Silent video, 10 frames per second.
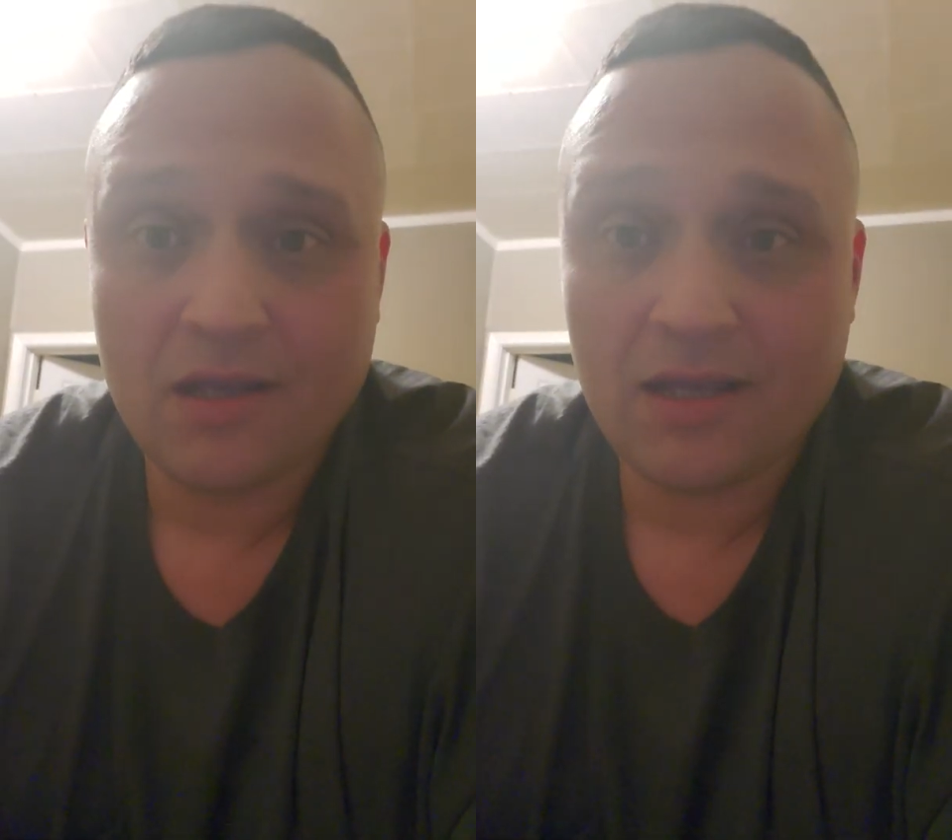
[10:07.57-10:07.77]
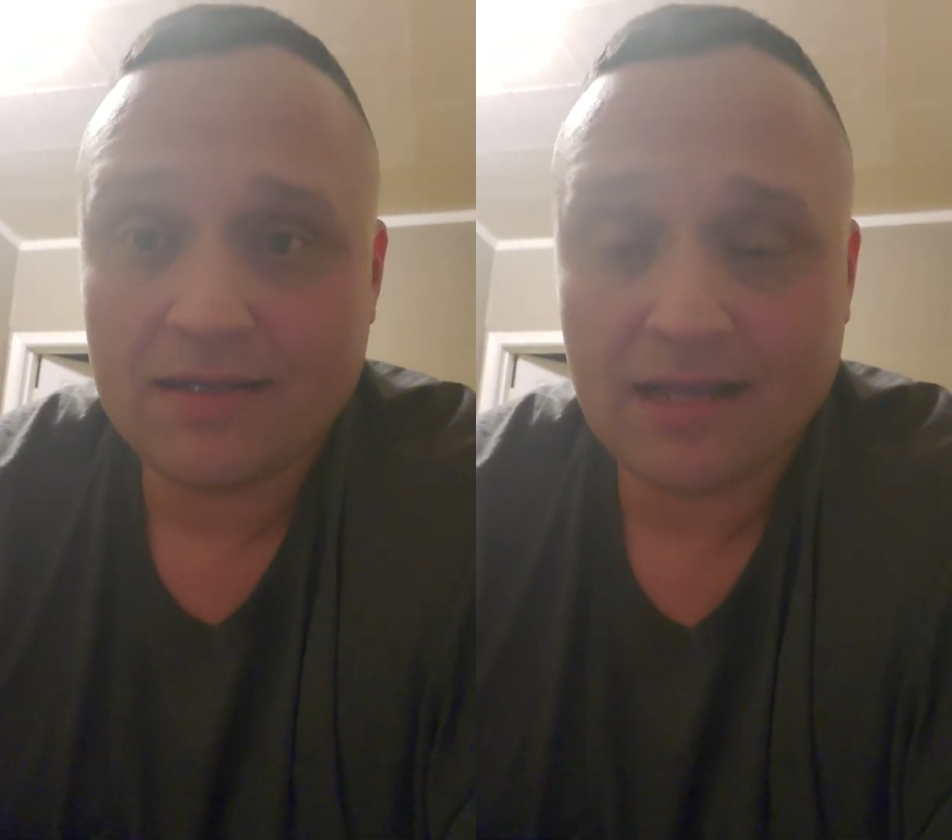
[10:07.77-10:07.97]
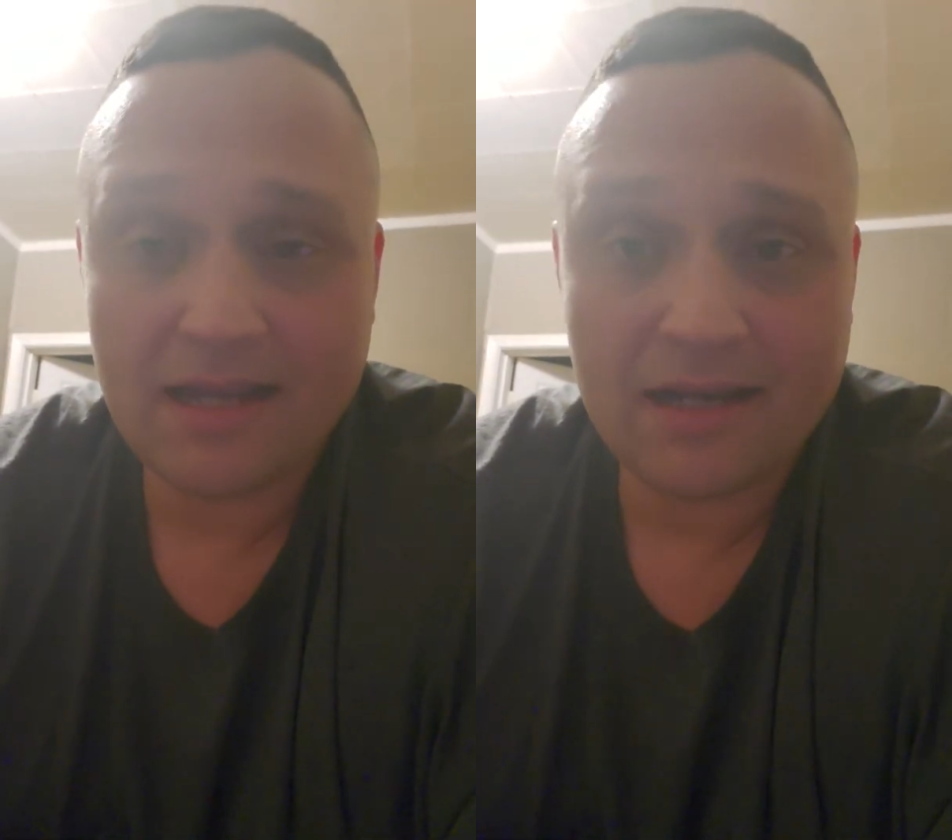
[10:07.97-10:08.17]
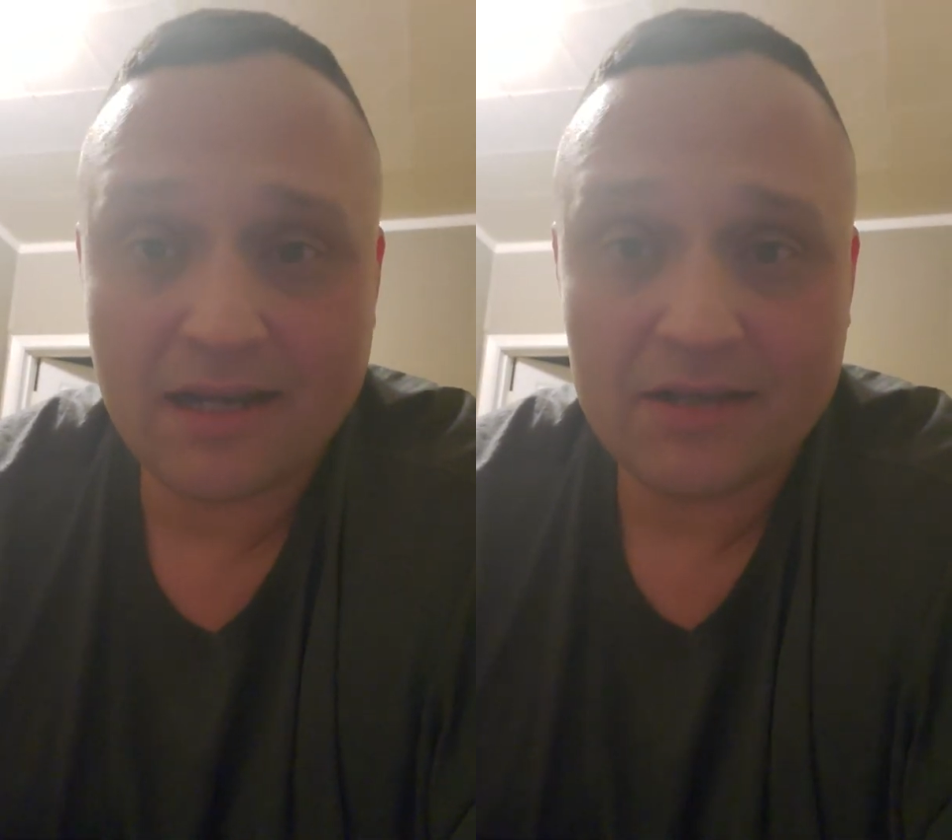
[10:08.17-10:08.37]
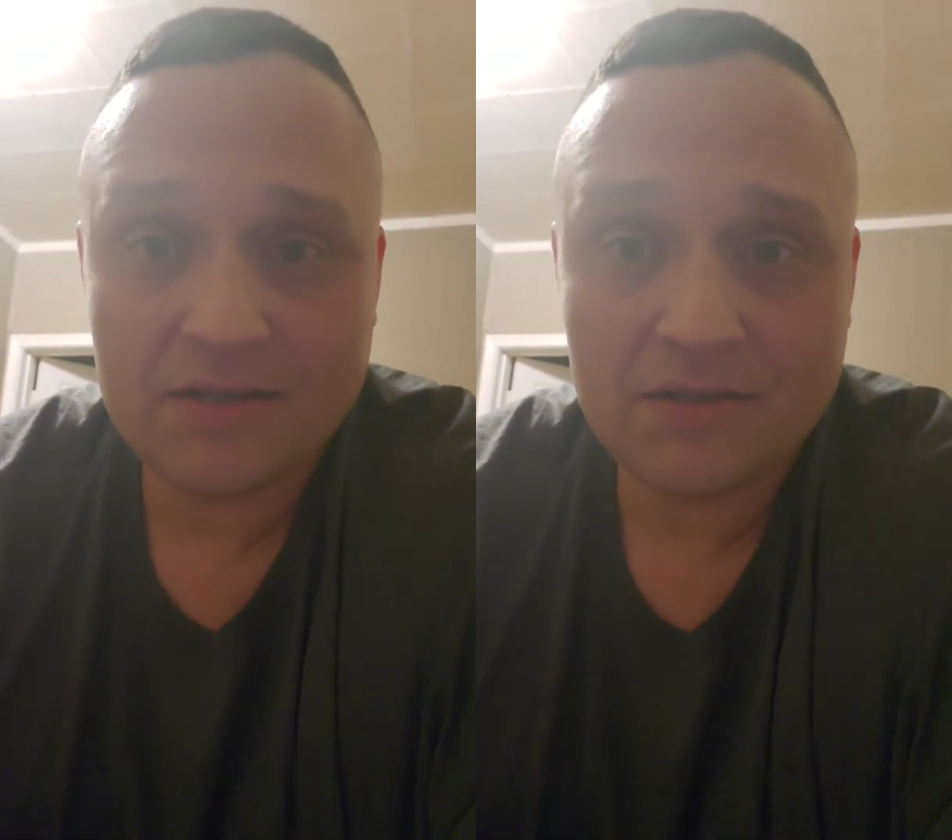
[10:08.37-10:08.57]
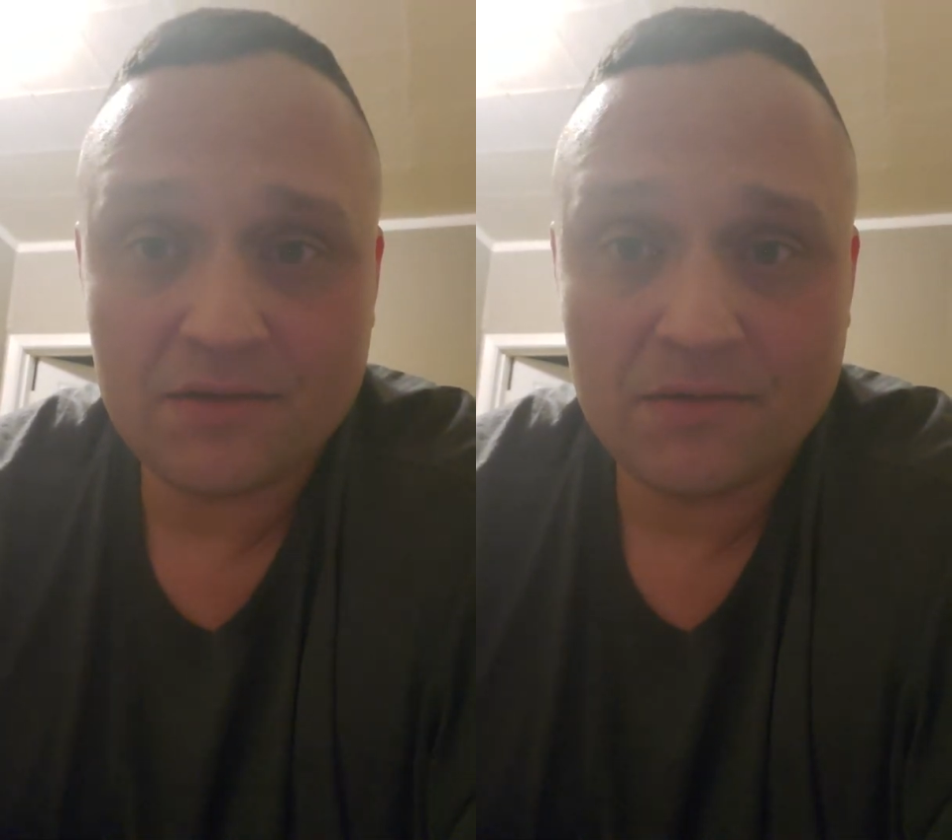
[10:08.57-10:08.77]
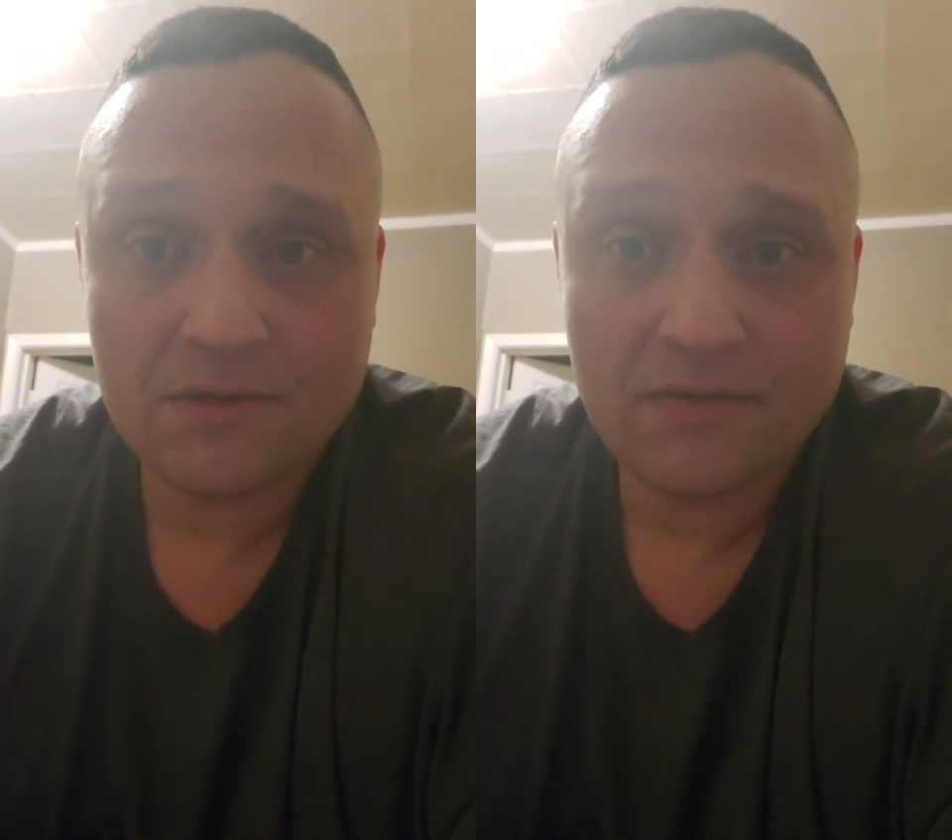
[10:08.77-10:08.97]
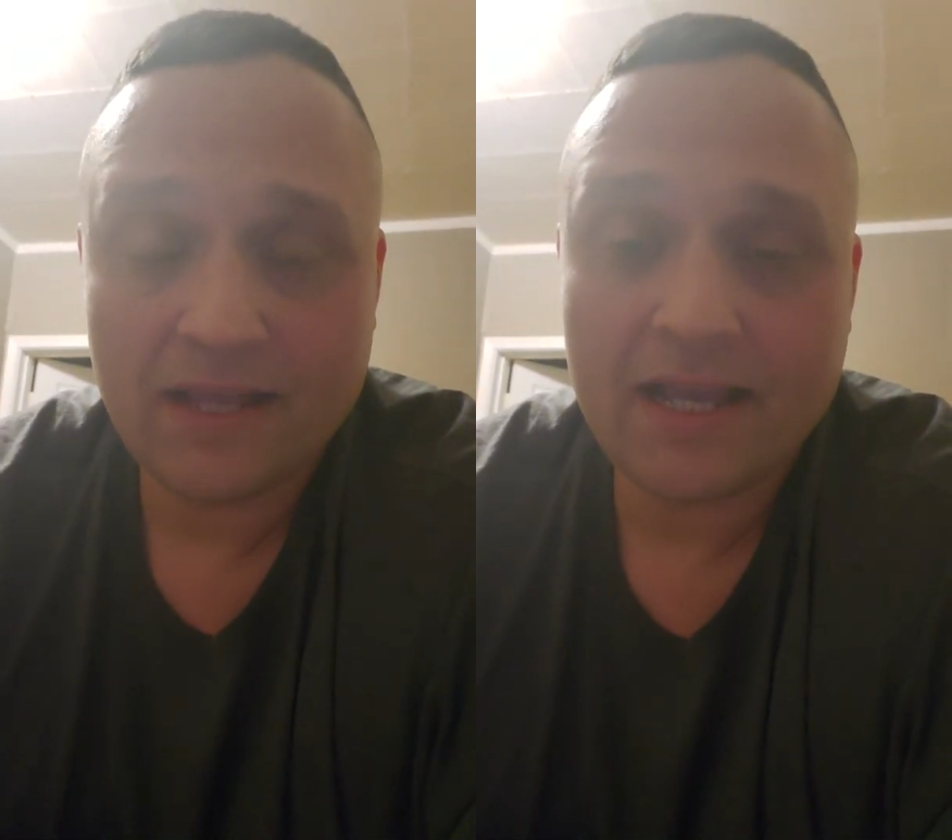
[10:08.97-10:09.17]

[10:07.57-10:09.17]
antagonized you. They